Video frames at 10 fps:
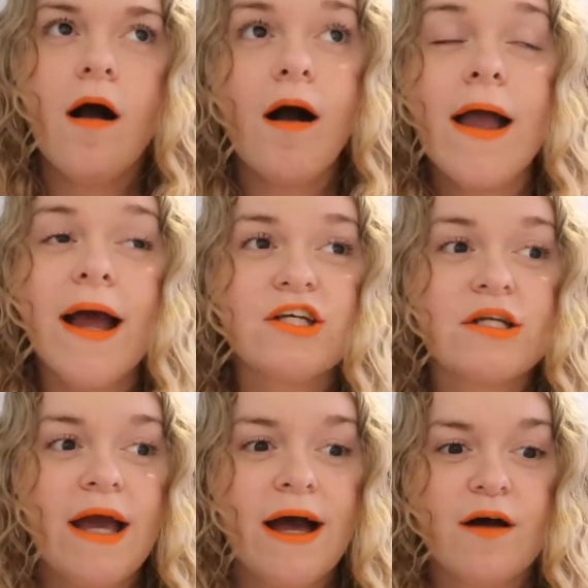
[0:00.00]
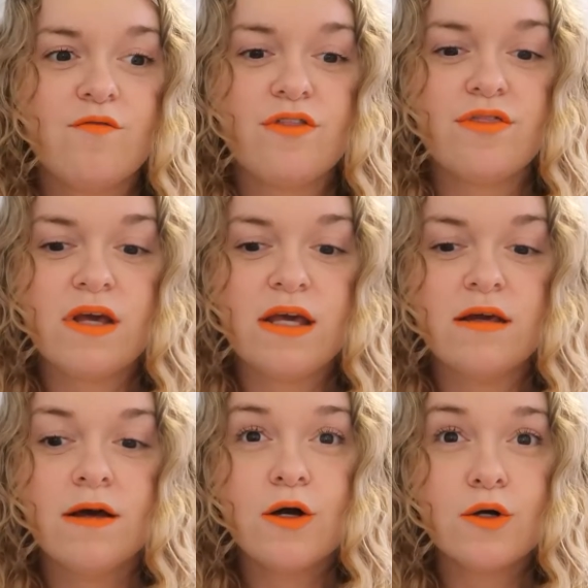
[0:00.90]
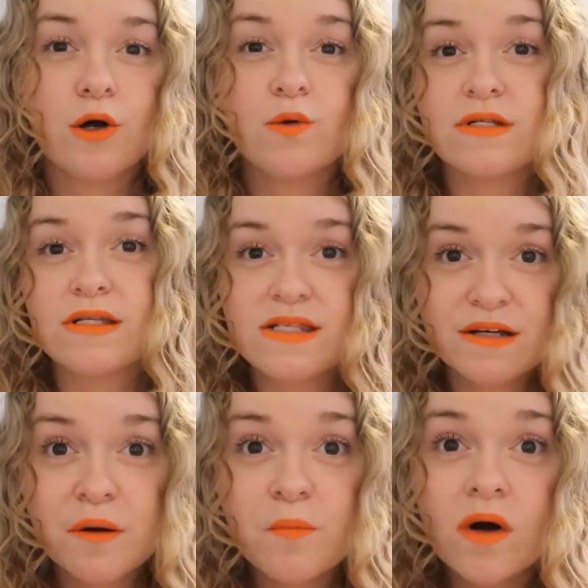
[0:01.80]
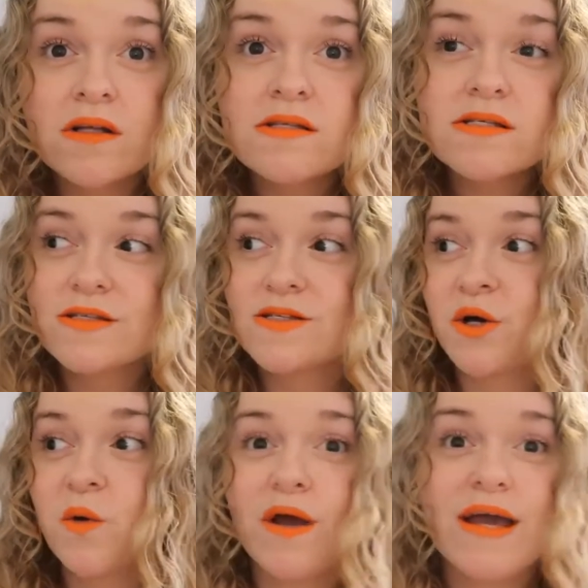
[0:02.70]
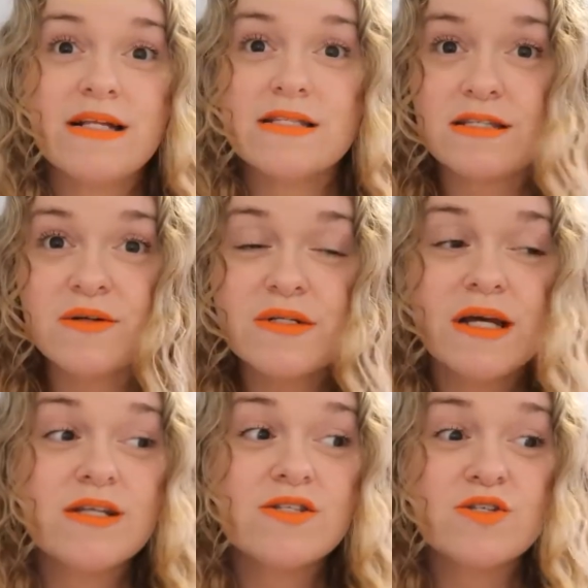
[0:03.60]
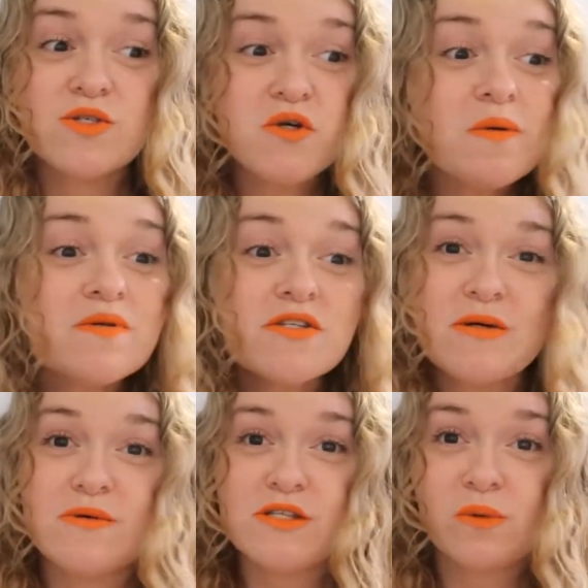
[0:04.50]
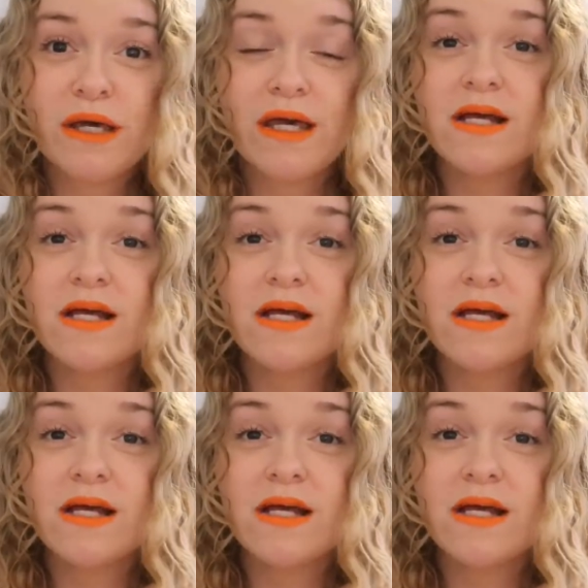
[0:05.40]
I actually have the golden syrup ones, so it still tastes super, super sweet.